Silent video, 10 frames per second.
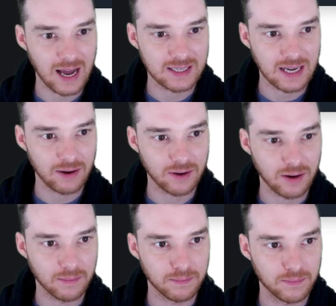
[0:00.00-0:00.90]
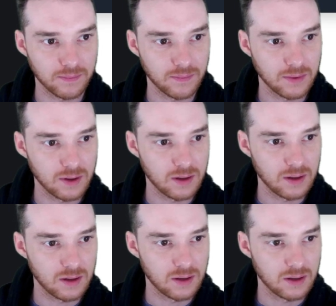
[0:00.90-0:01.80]
last outcome.
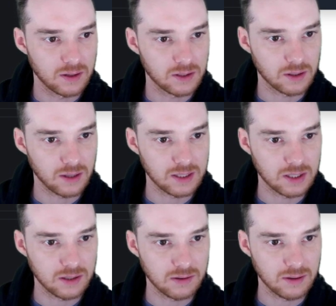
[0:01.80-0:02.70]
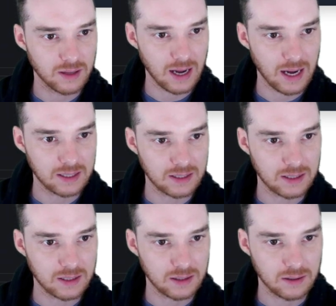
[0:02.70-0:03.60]
So let's do that.